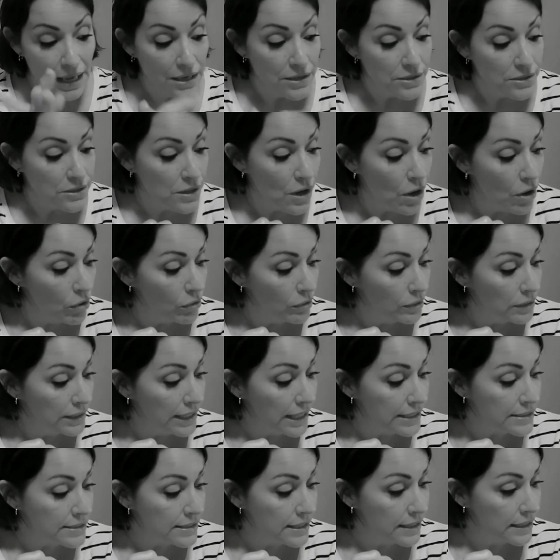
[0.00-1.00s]
So
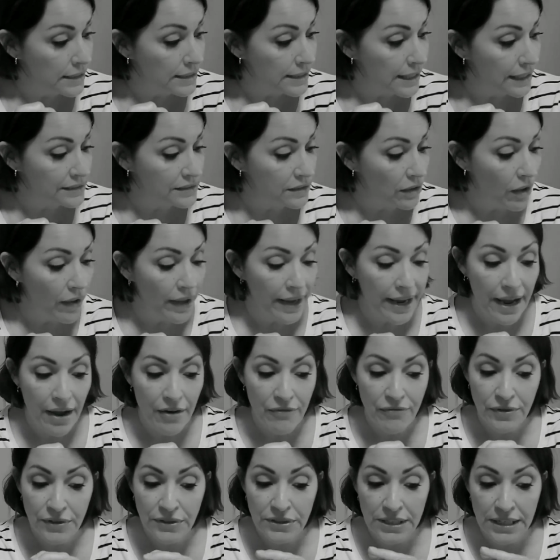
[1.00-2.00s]
that's it. That's all I
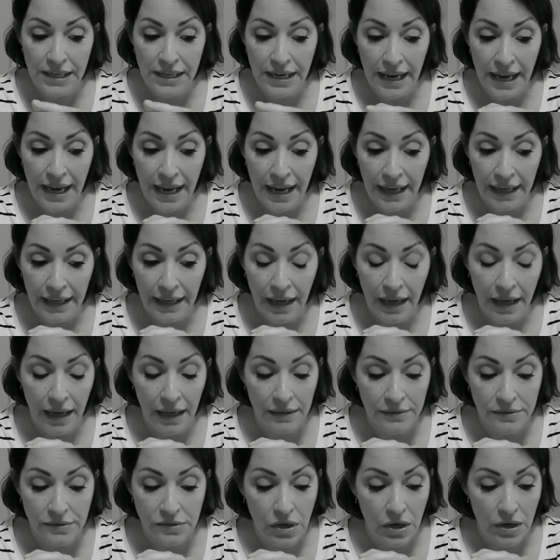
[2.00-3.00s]
have for today.
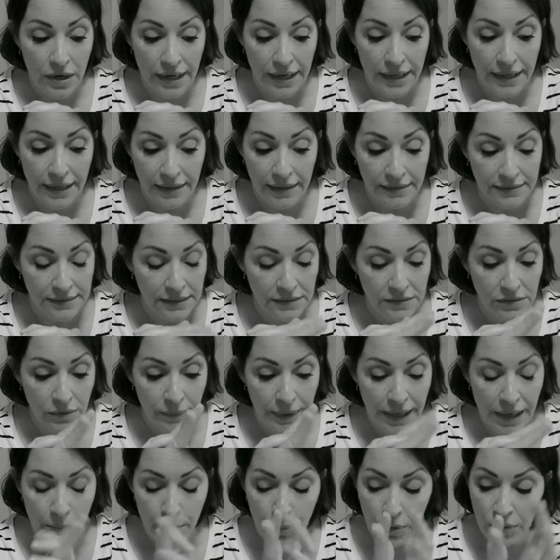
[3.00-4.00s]
Sorry. Yes, it's a
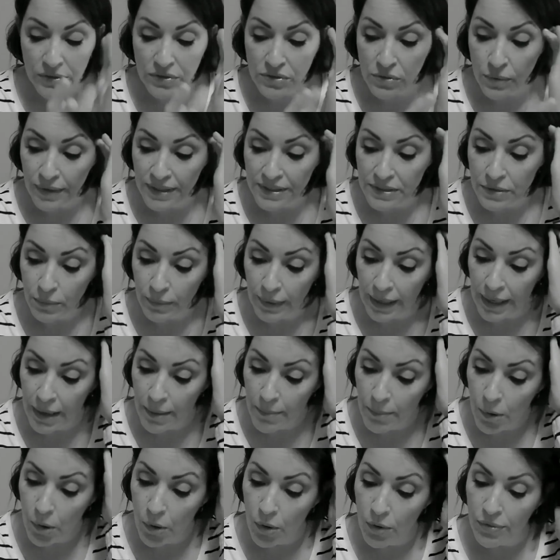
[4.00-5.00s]
ramble. It's always a
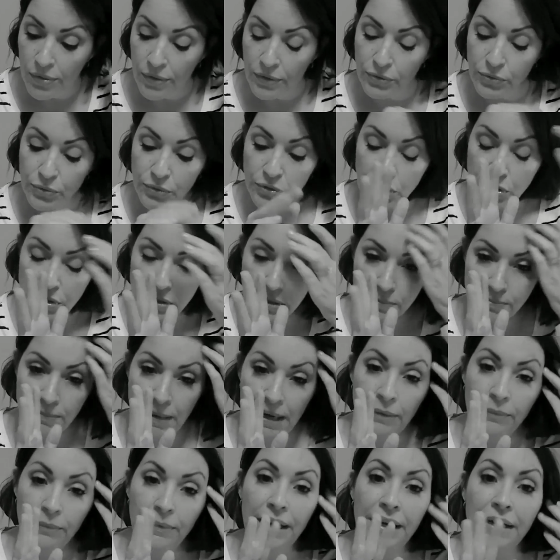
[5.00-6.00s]
ramble. Those were just
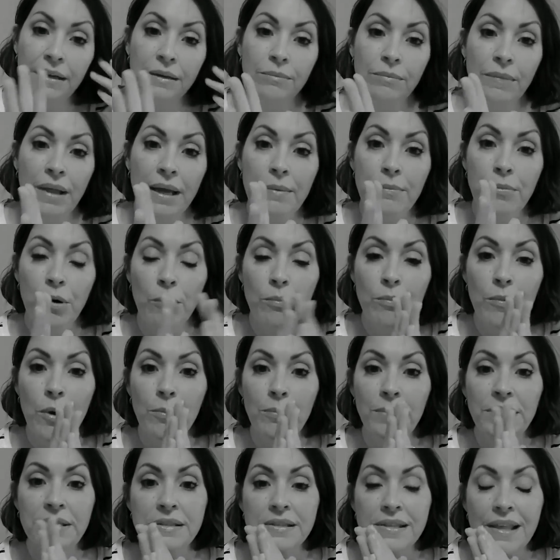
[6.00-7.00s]
my random light bulb
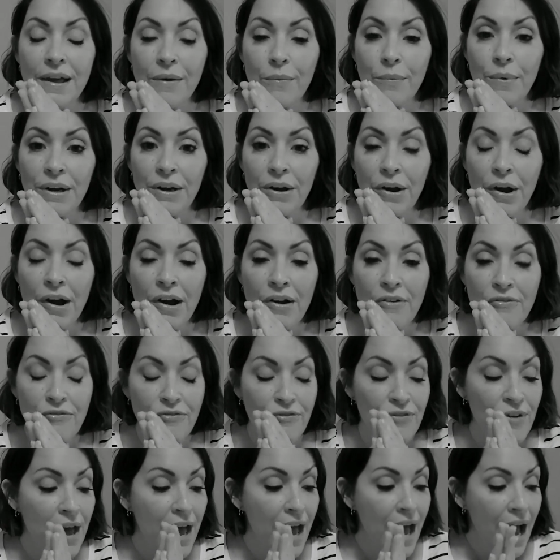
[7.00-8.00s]
moments that went
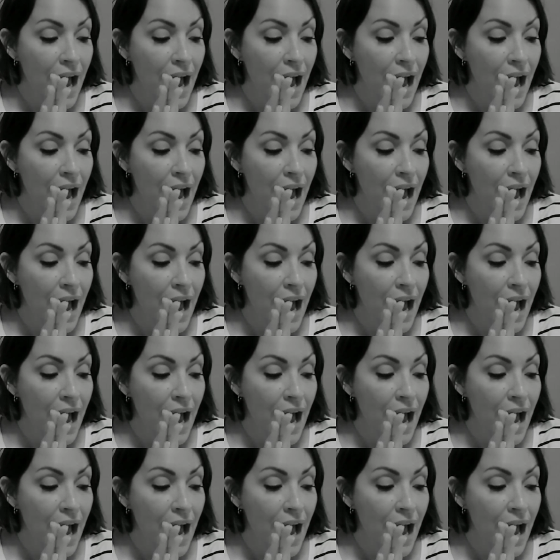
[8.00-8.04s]
off.